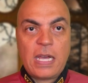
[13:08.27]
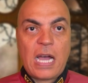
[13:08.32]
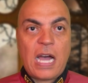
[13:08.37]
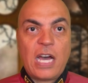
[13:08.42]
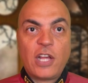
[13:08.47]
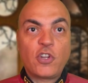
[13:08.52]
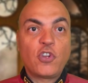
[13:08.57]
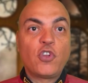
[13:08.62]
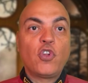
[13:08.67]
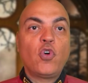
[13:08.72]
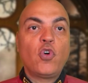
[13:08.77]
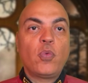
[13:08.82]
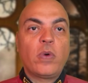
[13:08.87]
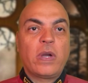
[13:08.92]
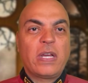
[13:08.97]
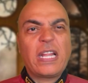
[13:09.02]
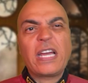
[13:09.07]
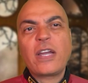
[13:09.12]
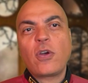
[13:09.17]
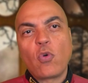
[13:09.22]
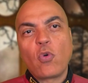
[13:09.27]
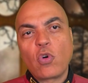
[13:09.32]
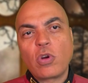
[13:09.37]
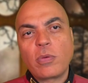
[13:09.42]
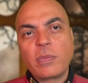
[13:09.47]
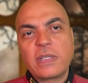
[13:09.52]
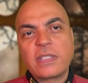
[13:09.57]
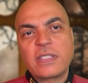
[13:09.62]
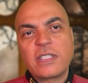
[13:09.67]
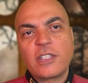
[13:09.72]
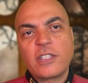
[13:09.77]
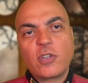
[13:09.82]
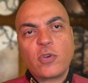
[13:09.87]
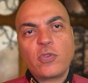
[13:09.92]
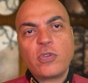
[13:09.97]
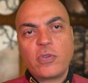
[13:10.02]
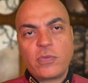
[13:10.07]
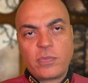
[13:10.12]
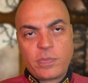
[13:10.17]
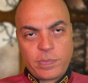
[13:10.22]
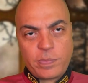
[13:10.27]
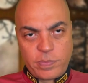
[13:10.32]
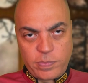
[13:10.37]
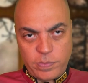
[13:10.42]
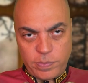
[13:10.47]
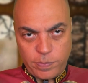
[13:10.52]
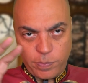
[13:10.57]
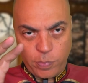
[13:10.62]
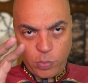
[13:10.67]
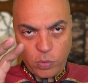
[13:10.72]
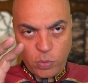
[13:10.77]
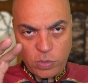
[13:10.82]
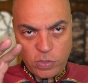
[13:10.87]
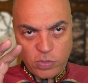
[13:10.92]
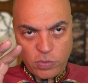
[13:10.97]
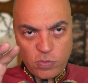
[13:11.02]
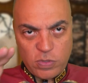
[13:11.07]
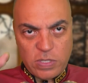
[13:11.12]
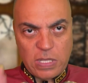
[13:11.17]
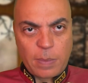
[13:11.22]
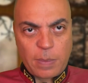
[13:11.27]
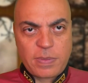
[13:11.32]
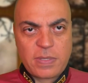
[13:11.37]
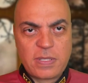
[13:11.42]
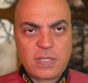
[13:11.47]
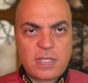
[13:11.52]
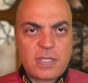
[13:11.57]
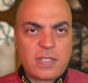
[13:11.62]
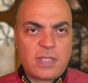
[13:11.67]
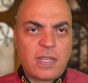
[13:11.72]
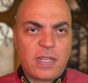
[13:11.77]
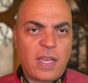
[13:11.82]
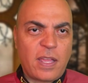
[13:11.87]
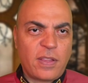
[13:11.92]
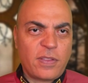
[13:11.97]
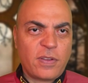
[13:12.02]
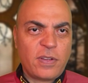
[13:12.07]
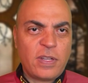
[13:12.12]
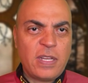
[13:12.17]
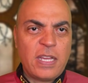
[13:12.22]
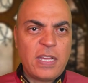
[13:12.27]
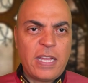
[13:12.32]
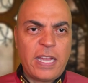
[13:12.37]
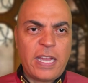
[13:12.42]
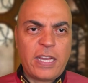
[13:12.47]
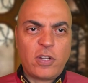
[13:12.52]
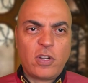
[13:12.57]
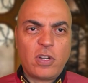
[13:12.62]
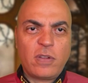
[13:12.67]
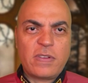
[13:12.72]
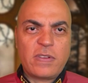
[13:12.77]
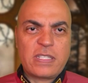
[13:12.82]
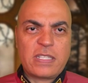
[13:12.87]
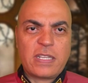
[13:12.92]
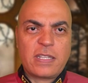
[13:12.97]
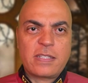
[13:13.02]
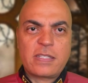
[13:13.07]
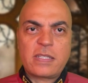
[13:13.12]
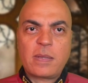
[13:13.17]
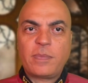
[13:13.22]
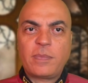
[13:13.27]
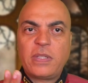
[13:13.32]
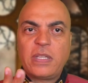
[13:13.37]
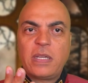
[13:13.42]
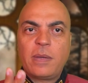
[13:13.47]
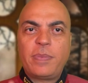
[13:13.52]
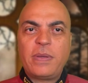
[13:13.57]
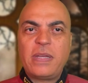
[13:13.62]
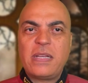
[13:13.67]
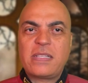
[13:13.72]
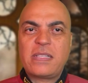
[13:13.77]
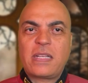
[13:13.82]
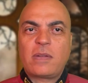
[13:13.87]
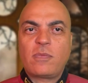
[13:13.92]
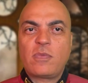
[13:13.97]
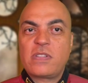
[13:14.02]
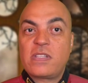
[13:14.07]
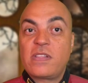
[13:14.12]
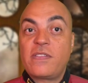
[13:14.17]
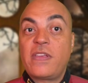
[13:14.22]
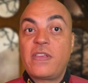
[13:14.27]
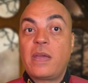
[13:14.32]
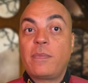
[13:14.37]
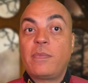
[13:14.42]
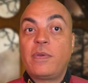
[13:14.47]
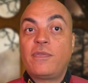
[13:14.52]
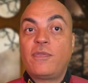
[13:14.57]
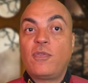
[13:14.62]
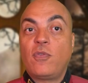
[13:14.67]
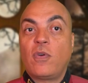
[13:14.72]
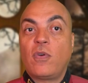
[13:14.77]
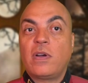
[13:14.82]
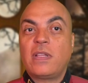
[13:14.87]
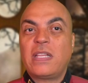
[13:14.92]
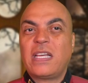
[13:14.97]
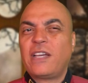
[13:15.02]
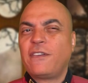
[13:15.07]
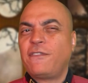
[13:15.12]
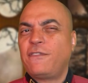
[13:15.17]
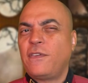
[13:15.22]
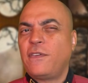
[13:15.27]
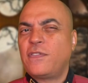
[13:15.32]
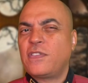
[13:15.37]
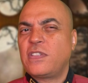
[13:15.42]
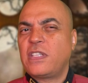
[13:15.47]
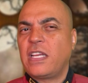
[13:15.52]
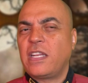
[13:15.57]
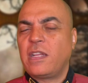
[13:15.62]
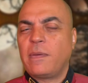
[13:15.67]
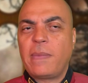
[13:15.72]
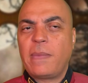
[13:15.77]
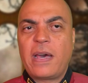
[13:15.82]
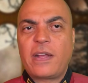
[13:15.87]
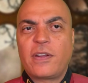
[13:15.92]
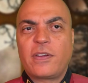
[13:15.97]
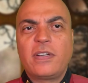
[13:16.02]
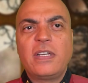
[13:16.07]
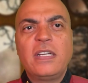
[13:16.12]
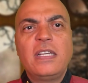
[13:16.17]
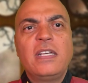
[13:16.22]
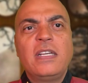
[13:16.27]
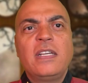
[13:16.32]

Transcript: out of nowhere, like Ormus. You know, you pour two substances together and all of a sudden something appears that wasn't there before, like a fifth state of matter.